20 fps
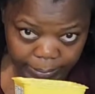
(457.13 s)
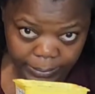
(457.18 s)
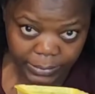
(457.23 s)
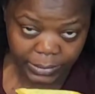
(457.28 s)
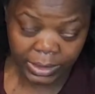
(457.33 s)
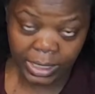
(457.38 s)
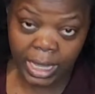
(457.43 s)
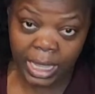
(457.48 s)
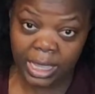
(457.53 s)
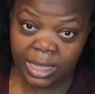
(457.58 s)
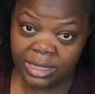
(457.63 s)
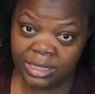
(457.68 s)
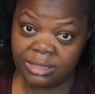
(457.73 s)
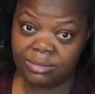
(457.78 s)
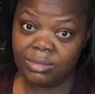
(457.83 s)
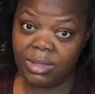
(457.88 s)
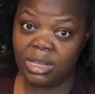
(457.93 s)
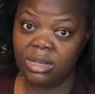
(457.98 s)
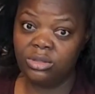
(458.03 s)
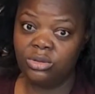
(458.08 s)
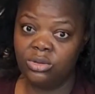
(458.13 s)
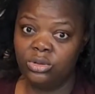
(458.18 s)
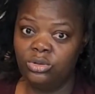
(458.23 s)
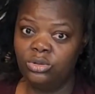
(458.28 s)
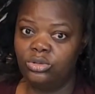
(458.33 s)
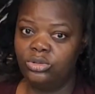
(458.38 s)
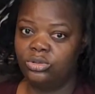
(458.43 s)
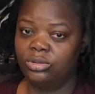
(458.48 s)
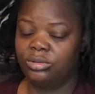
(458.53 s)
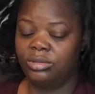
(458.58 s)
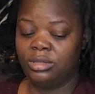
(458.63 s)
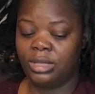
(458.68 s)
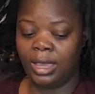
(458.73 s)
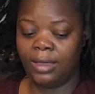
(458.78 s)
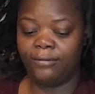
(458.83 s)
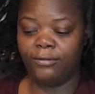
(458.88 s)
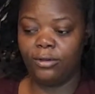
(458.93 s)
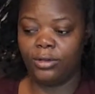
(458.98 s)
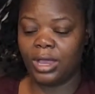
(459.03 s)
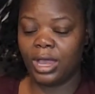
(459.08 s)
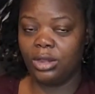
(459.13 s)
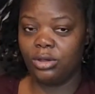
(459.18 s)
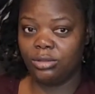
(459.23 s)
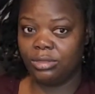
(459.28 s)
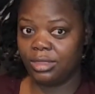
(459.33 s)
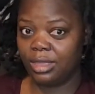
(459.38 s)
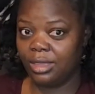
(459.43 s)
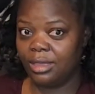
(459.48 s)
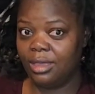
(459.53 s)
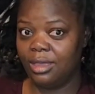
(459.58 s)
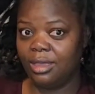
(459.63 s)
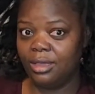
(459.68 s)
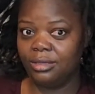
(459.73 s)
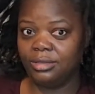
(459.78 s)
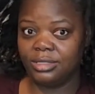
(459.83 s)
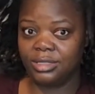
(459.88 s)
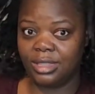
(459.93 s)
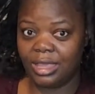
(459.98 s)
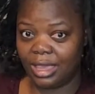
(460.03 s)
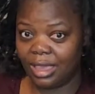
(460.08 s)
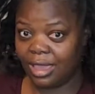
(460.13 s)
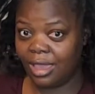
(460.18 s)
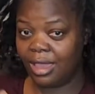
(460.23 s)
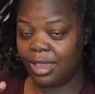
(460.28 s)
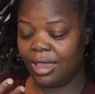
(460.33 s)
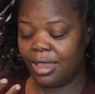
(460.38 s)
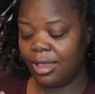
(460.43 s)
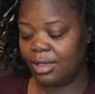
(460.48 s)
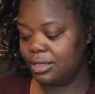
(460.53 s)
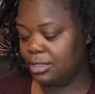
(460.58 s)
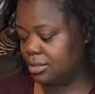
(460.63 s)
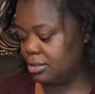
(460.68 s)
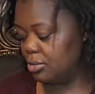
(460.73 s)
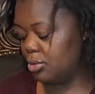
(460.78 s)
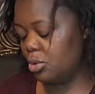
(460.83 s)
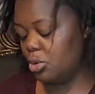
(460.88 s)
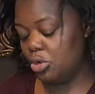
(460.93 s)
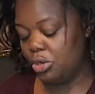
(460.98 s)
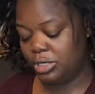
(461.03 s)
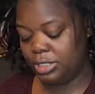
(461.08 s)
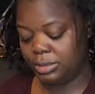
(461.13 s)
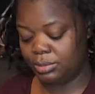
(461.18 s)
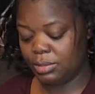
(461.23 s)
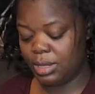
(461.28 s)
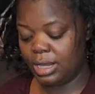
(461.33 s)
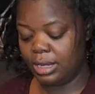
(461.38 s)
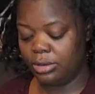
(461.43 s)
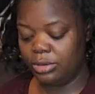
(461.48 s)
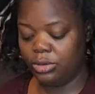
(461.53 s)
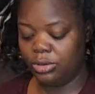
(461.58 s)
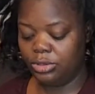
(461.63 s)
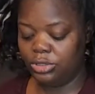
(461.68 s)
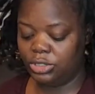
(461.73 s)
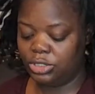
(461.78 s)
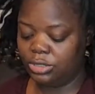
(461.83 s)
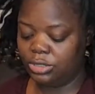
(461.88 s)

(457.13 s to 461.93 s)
Yeah, it smells good. The avocado things, the eggs, oh, it smells good.